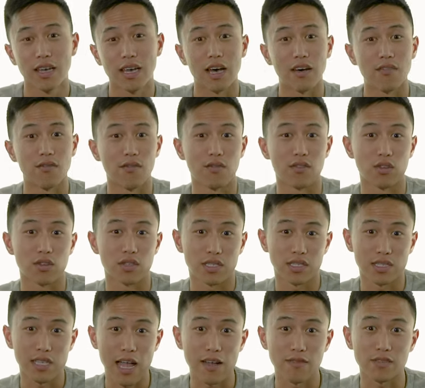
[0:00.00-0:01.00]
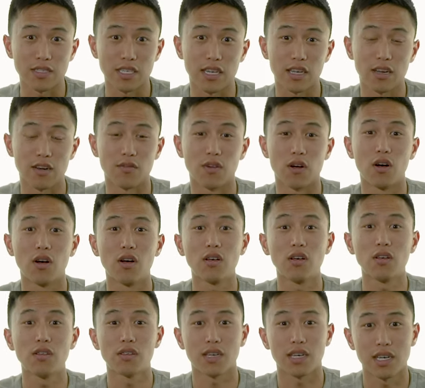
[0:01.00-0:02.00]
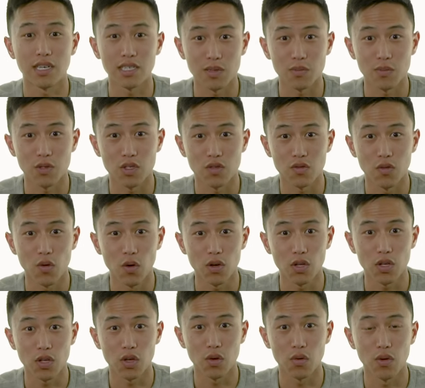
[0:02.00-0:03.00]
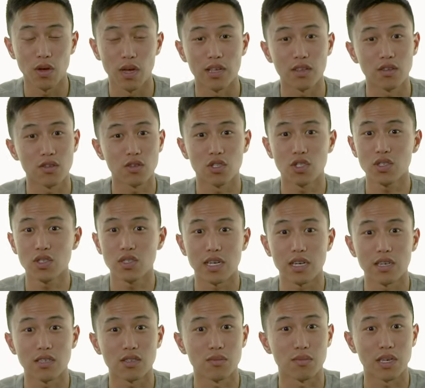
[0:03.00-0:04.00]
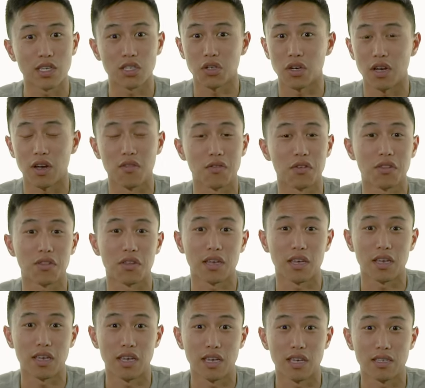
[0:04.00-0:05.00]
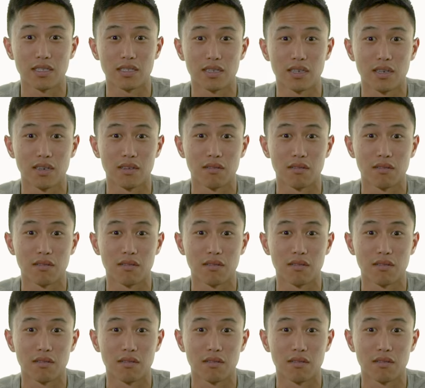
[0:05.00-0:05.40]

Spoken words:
have your staff take care of all the customers for you, and you're just there to make sure everything is